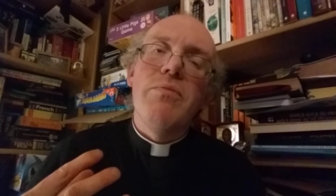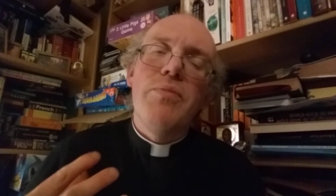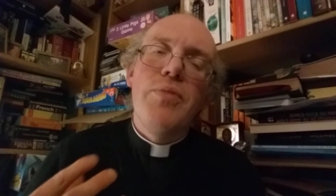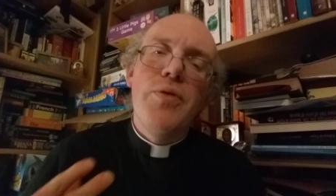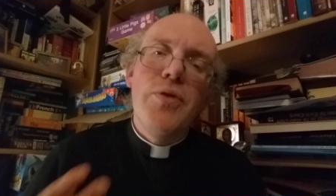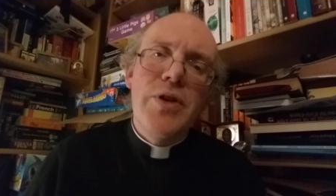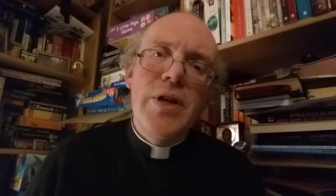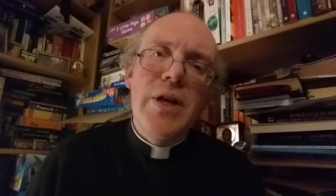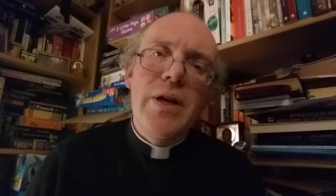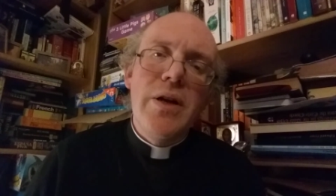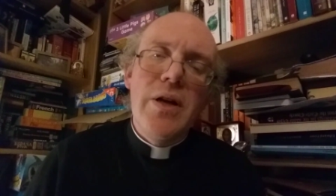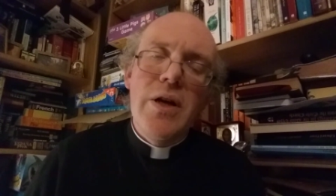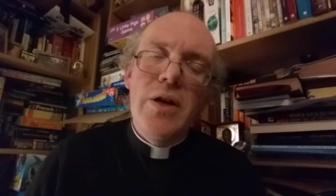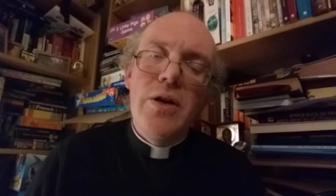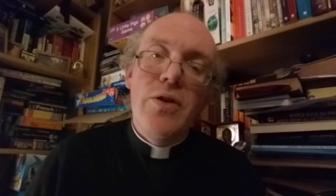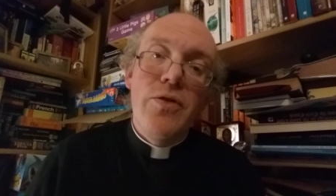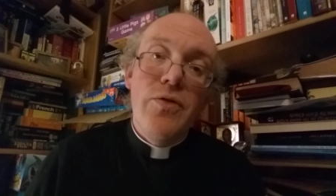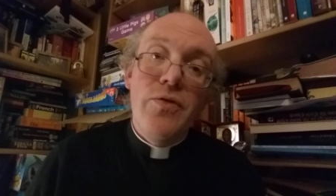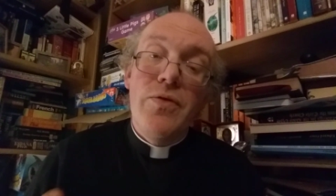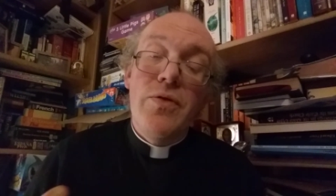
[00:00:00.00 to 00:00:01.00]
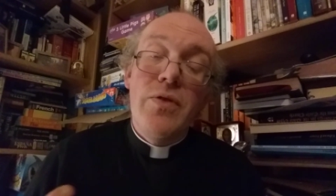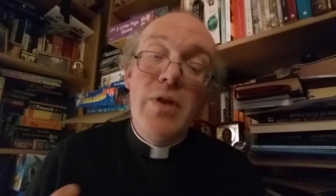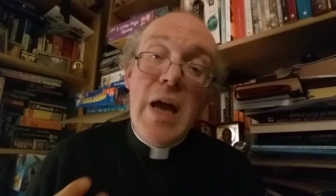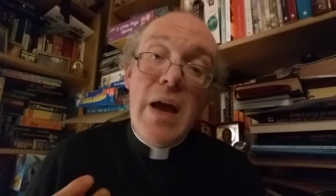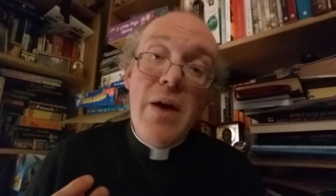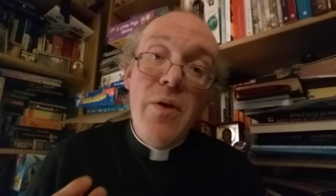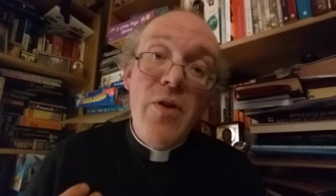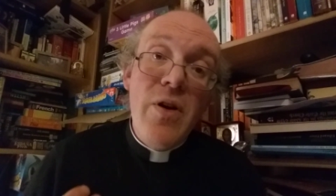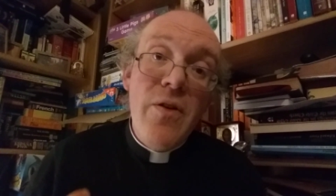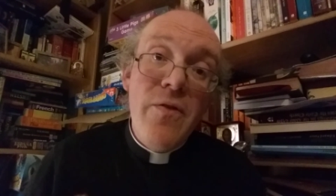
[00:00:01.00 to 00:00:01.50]
putting of
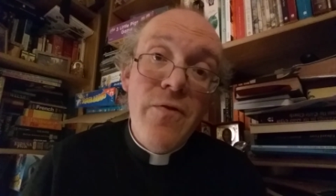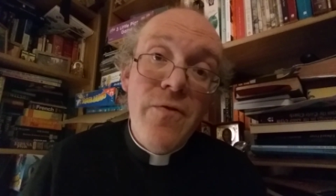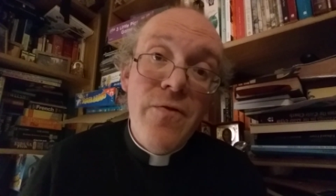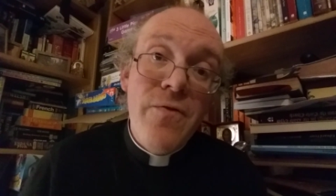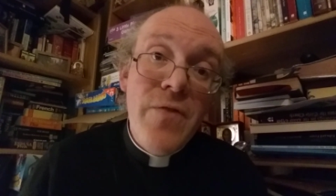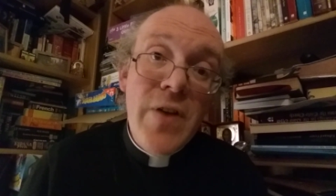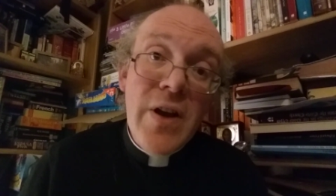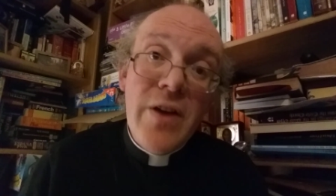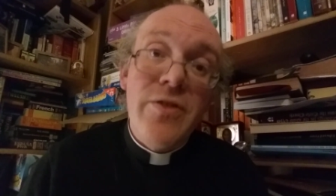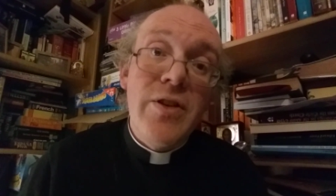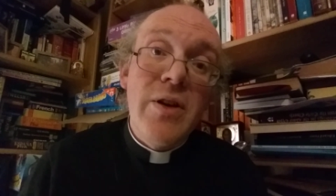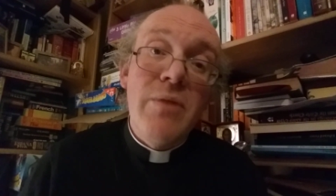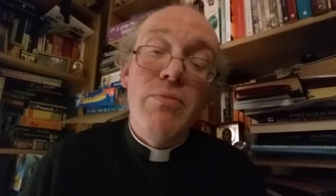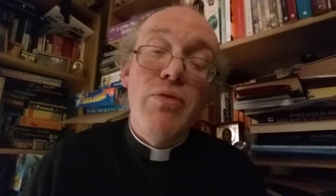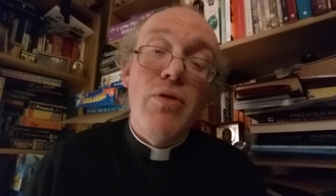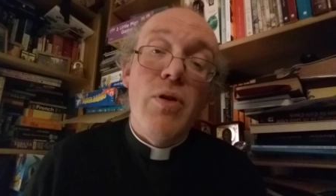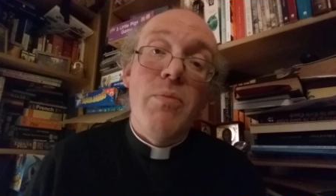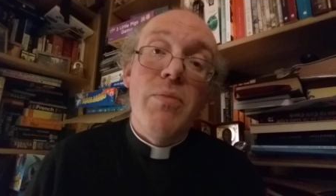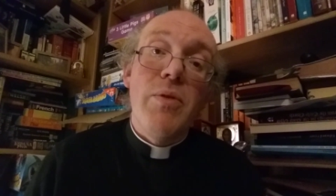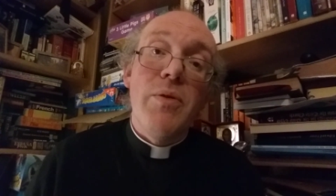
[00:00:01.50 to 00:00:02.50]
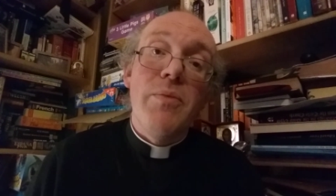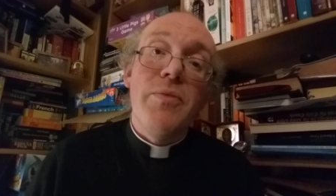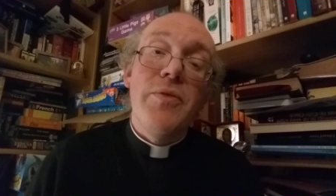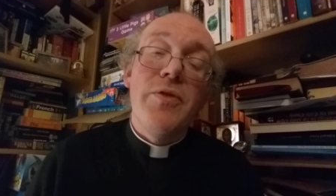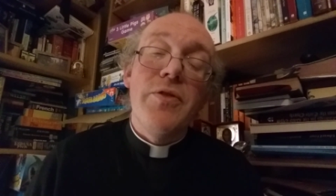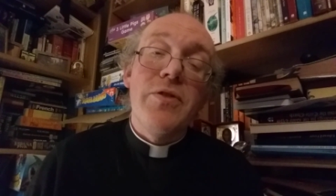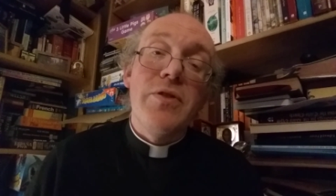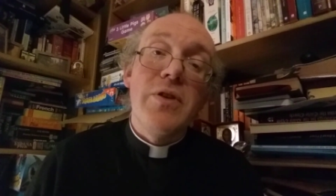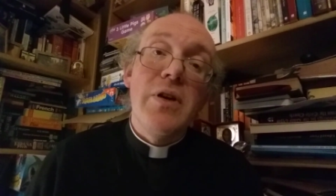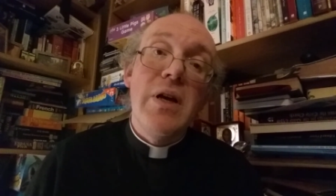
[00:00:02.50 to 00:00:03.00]
fixing
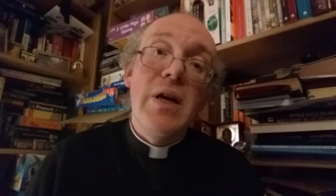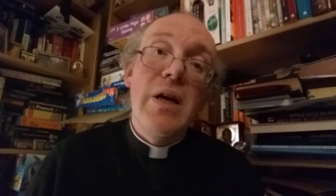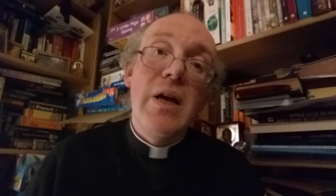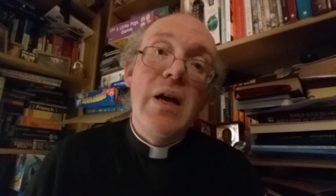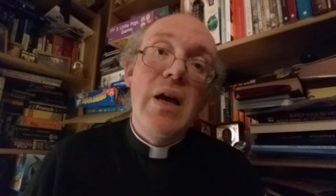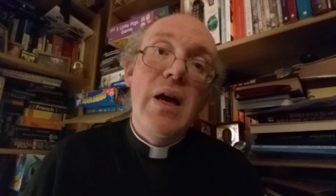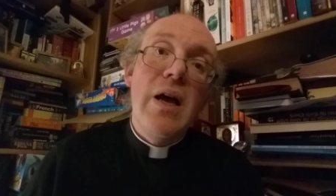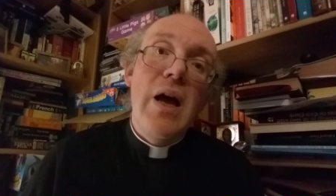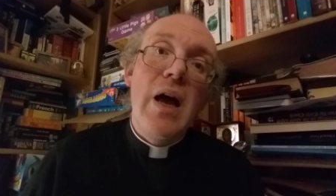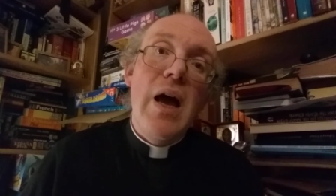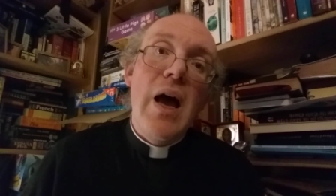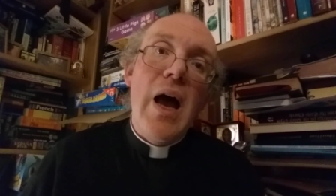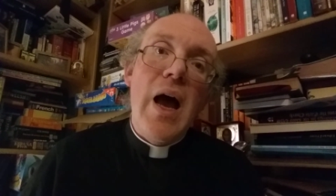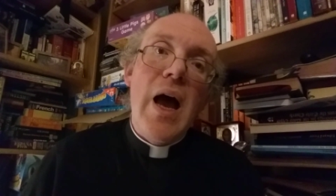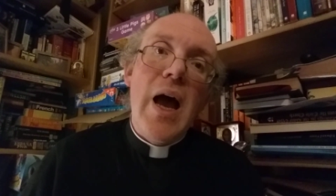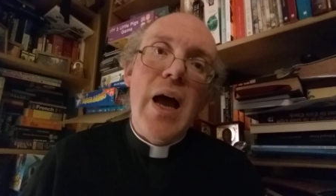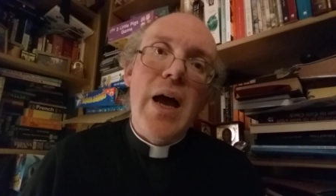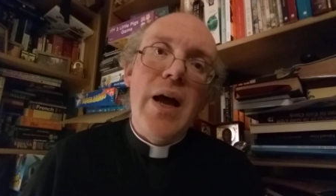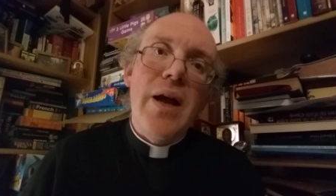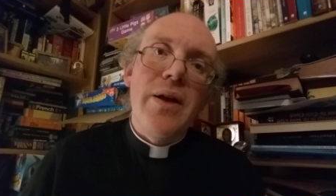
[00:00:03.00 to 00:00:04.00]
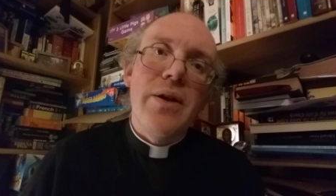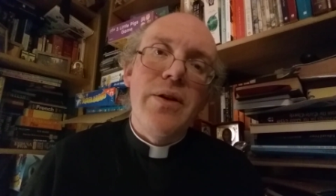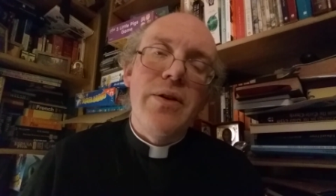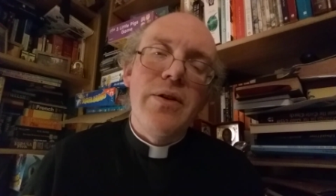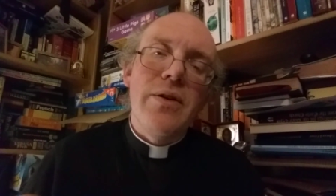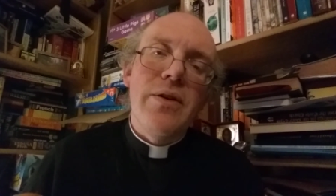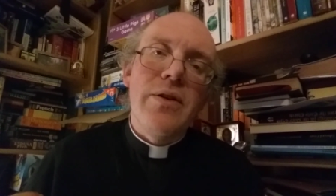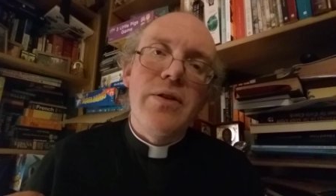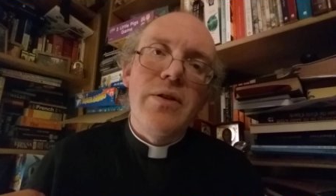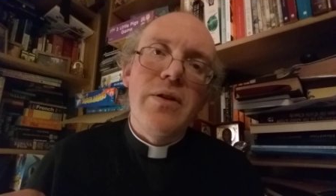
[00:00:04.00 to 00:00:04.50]
problems
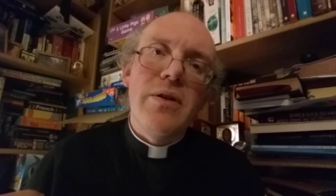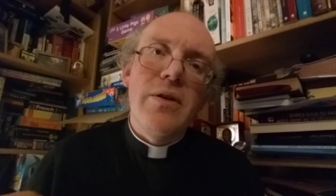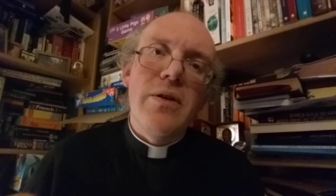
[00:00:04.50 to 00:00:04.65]
and